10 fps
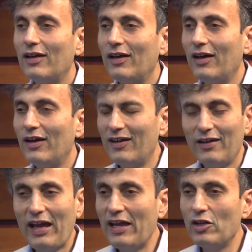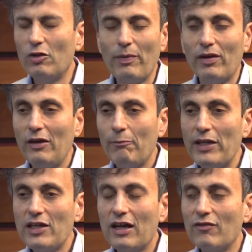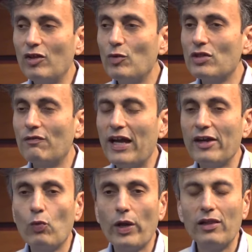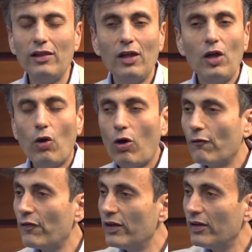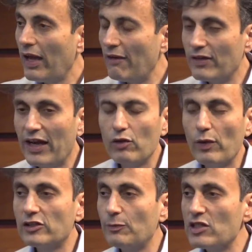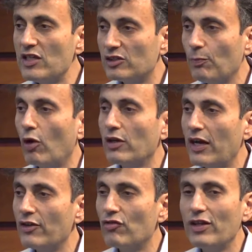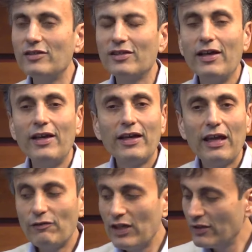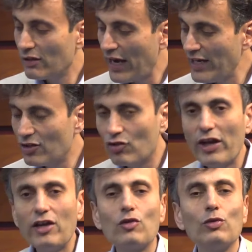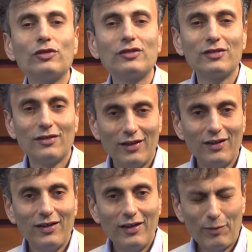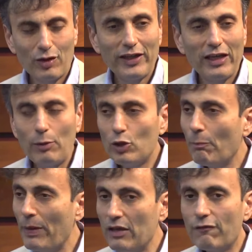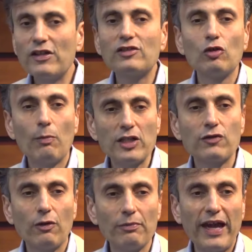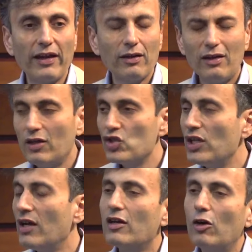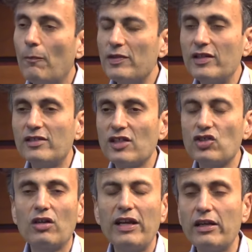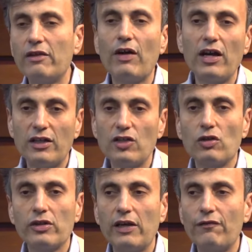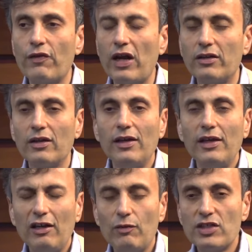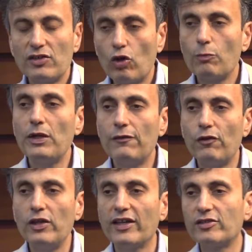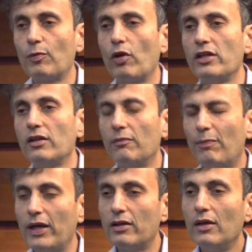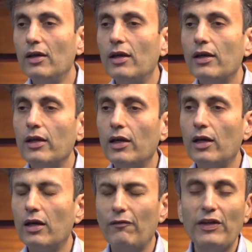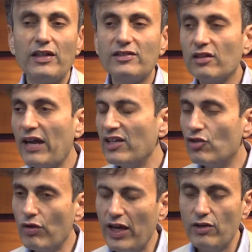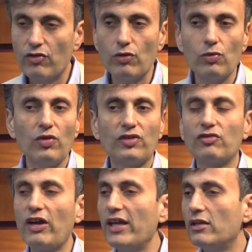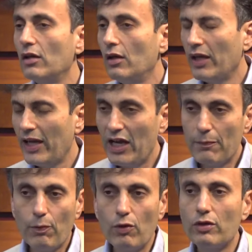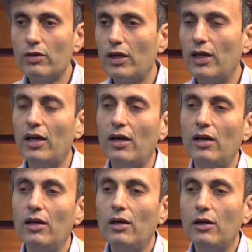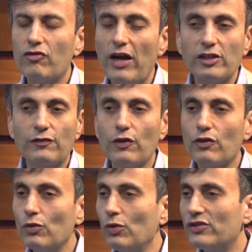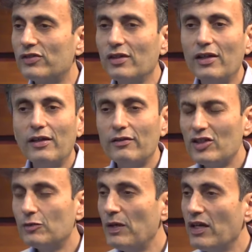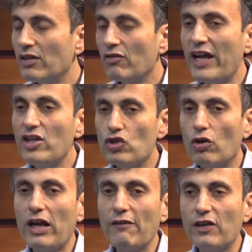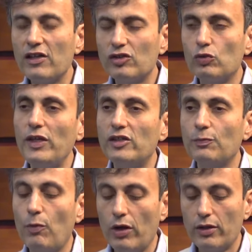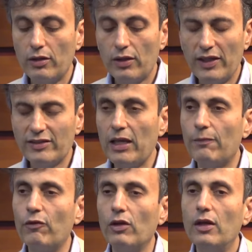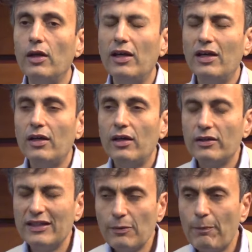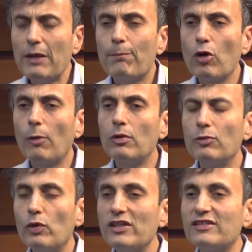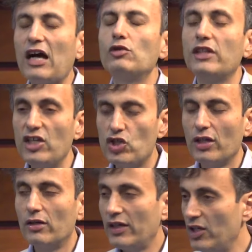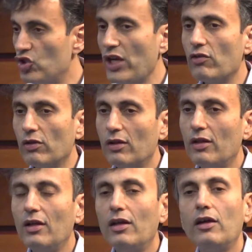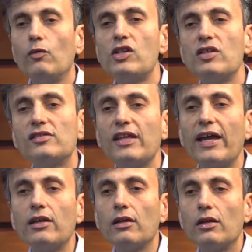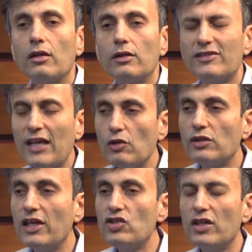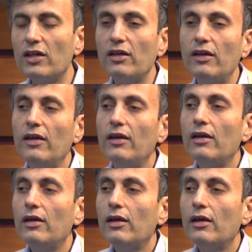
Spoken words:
And you know, many countries which have done well, often have done well, especially small countries, if they're in the right trade routes, because they're able to benefit so much from that. Sri Lanka obviously has such a great advantage on that front, which has not been fully exploited. But whether it's the right trade routes, right airport transfer routes, just being in the right geographical sweet spot is helpful. There's a big problem though in South Asia in general, which is that South Asia